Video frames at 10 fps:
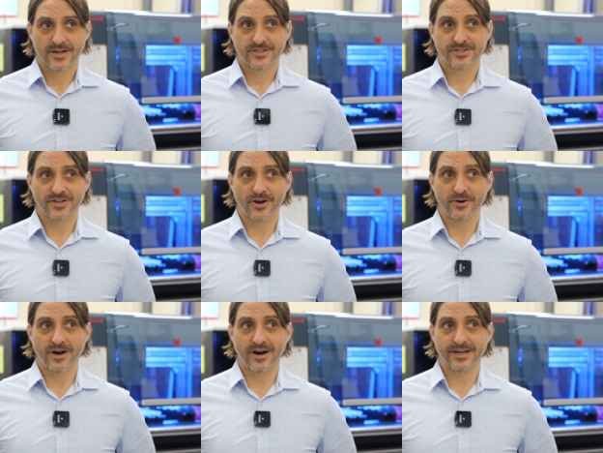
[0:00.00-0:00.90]

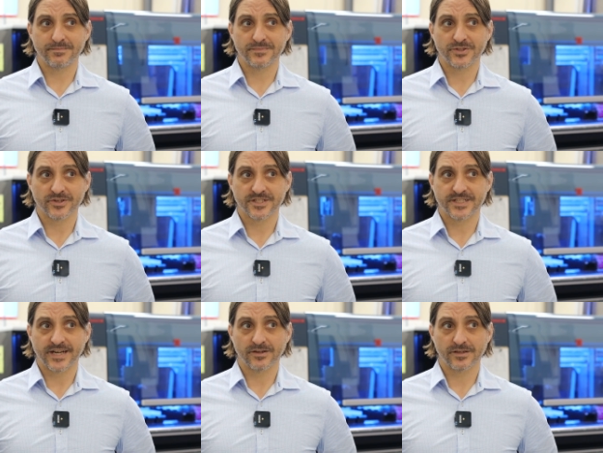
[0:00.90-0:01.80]
So I'm Dr.
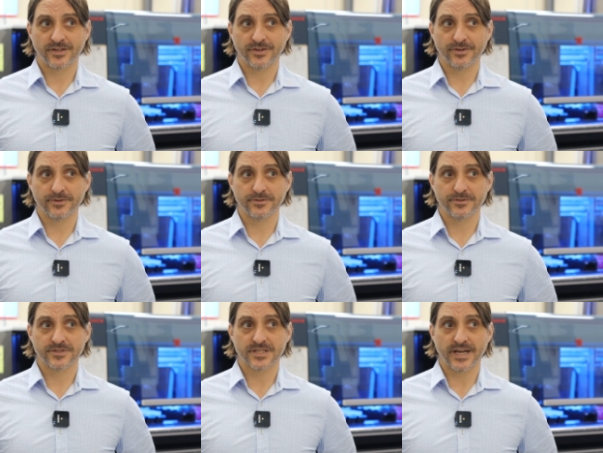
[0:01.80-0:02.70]
Daniel
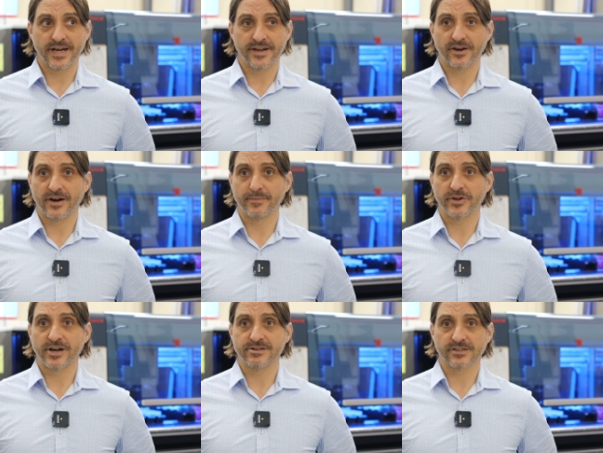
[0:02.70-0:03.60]
Hughes, and I'm
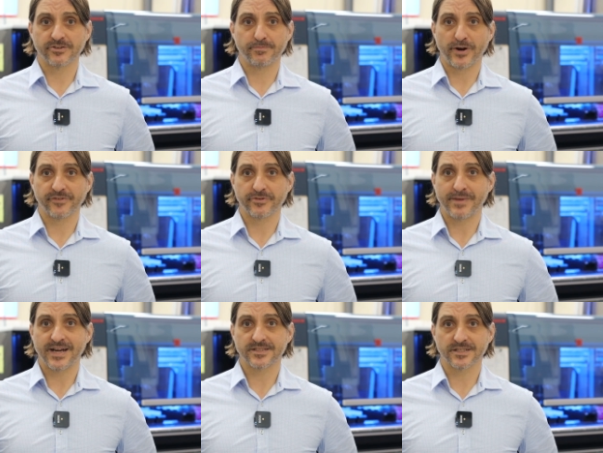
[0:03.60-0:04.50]
Director of
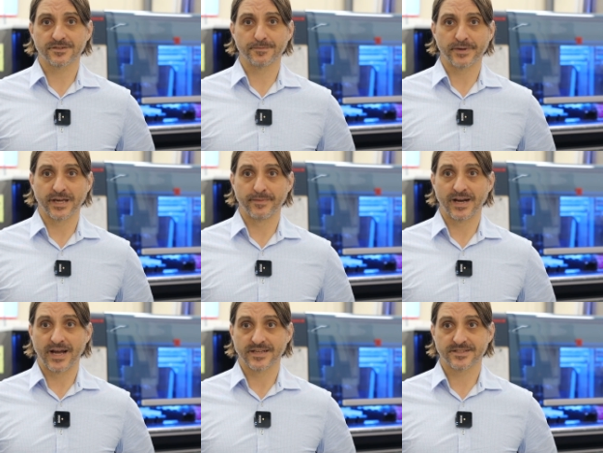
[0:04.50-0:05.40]
Bioinformatics for
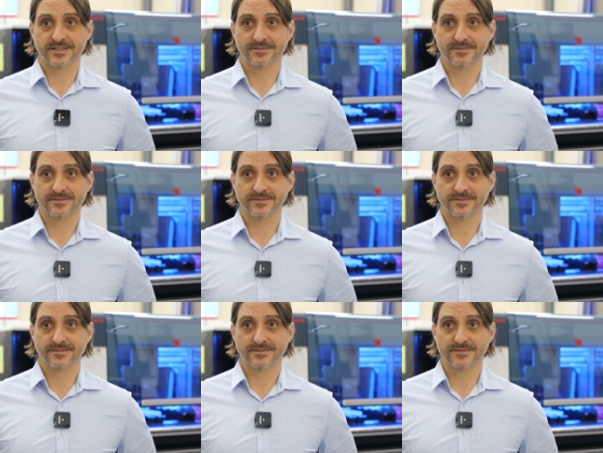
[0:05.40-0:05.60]
PMLS.